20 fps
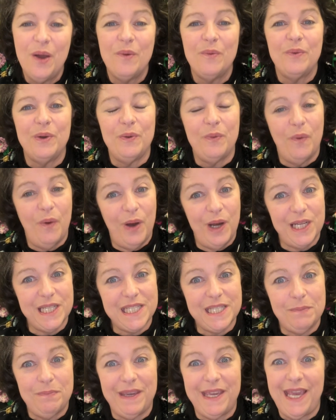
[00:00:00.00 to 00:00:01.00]
We
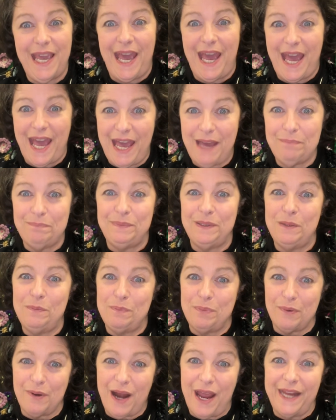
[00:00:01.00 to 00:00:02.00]
want to be happy,
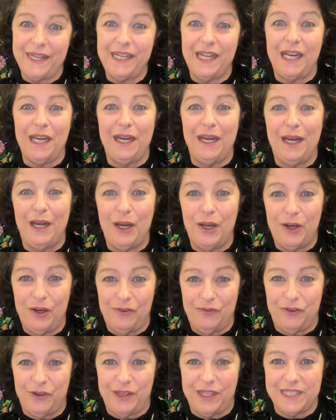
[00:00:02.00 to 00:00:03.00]
bright, and
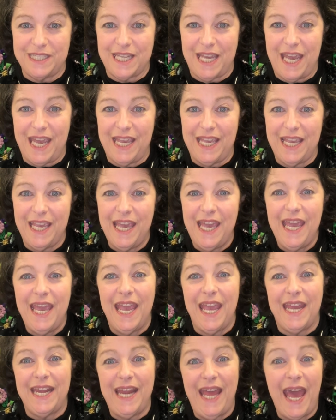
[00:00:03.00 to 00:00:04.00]
alert for the day
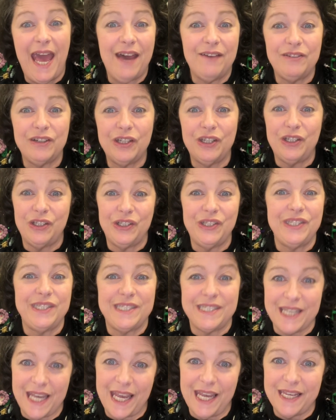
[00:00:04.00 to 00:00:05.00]
and have a
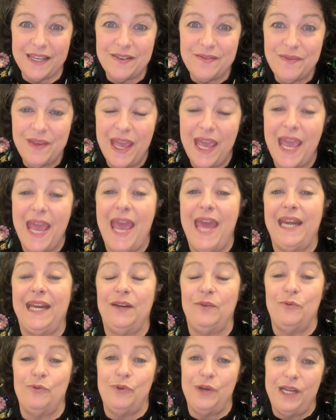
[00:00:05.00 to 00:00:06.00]
good day. And
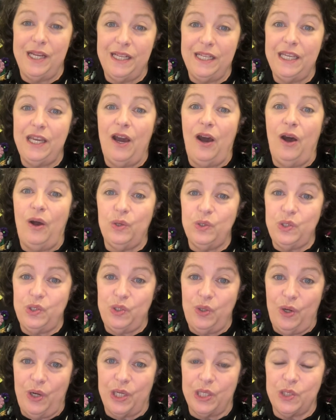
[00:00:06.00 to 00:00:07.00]
it really all
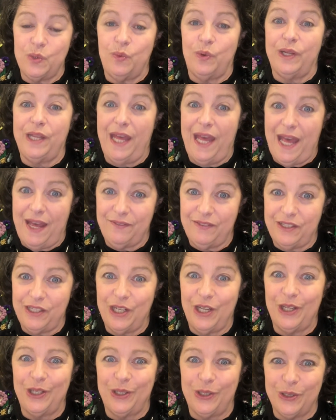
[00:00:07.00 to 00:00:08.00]
starts with
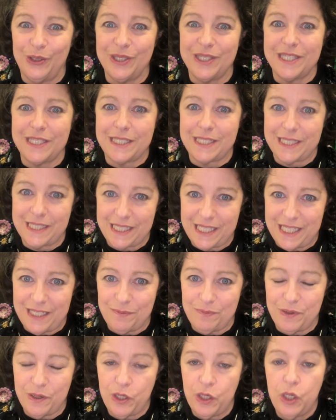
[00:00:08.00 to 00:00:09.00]
having a good
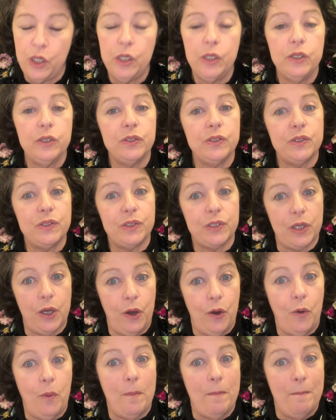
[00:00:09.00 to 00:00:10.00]
sleep.
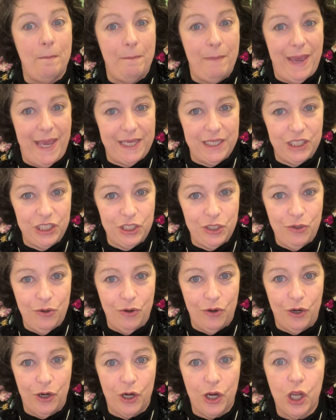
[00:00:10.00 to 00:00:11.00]
So make
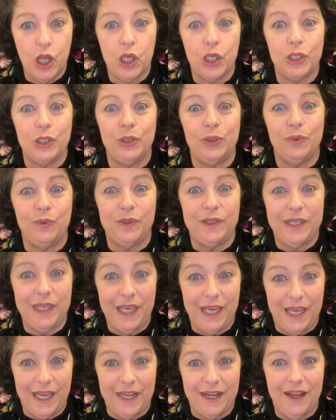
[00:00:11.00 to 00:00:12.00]
sure you
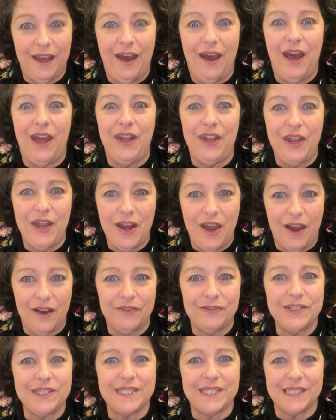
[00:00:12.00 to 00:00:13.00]
get
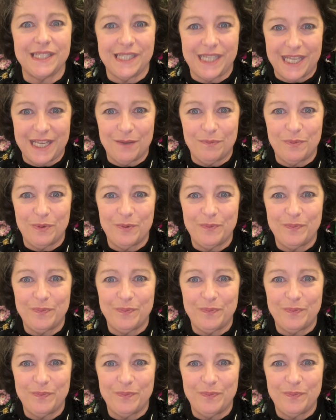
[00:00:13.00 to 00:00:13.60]
enough sleep.